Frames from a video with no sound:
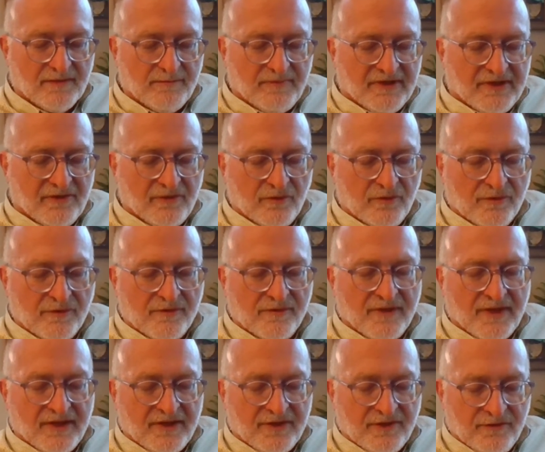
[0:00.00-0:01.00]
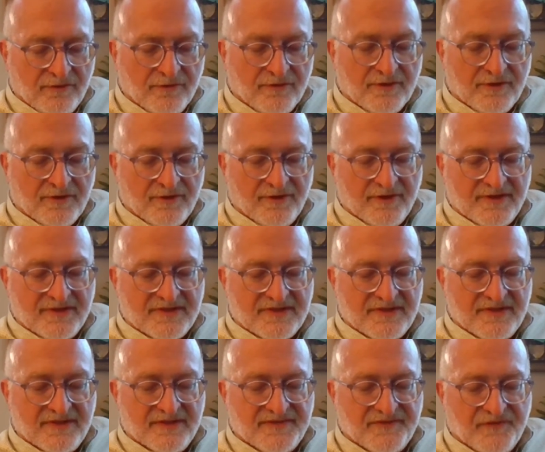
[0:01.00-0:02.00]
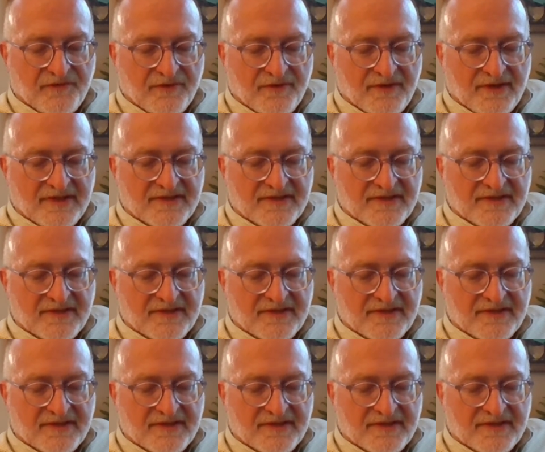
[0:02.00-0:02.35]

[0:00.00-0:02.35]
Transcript: but in order that your earnestness for